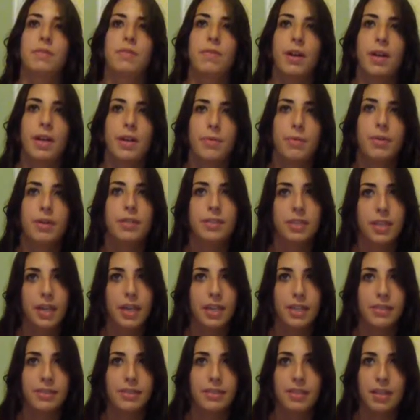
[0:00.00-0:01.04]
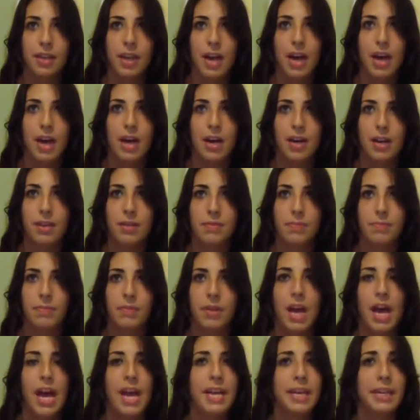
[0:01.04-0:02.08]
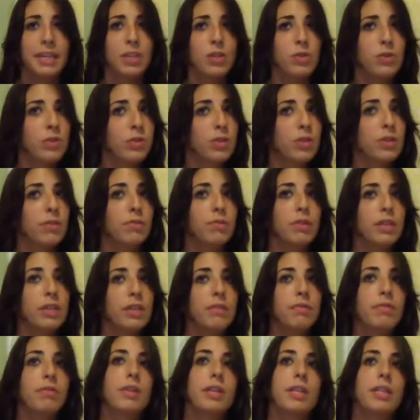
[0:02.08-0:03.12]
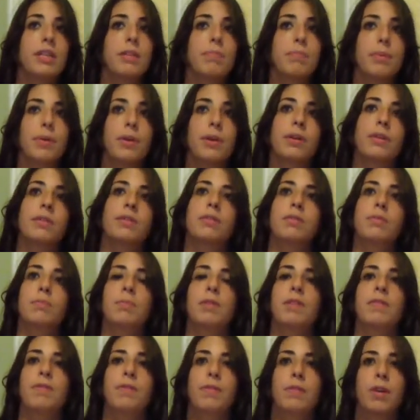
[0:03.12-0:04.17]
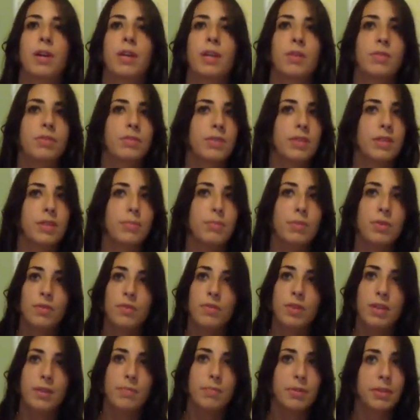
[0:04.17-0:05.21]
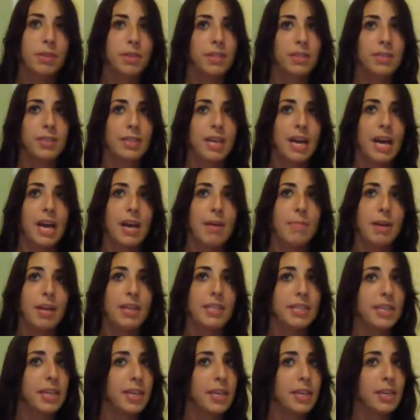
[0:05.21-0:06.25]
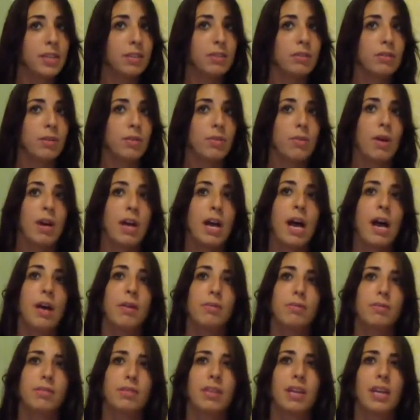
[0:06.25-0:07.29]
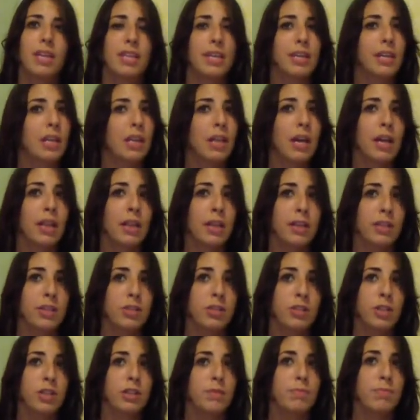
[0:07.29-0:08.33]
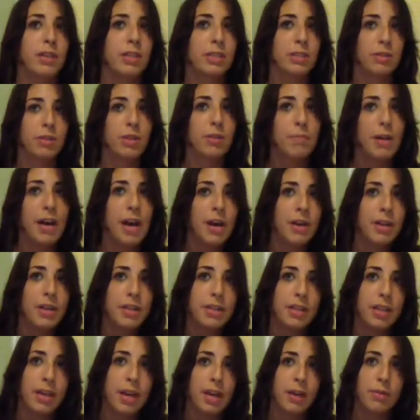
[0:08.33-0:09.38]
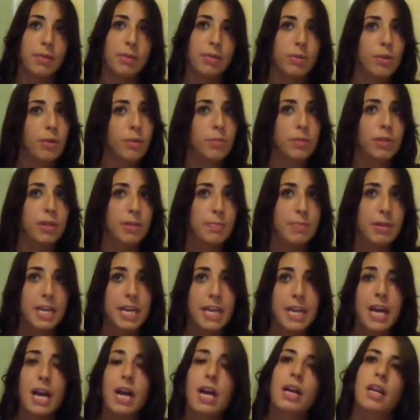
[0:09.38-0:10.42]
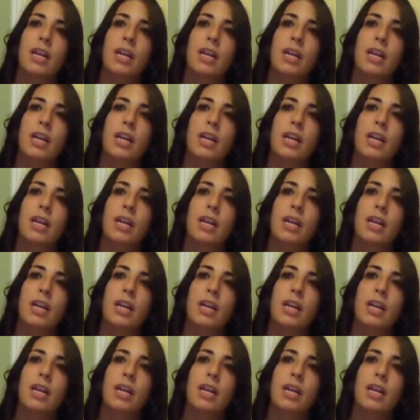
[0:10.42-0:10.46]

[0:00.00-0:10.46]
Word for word: very well done. Um, I usually reread the book before I go see the movie, but this time I didn't, so I was, I think, a lot less judgmental about it than I would normally be.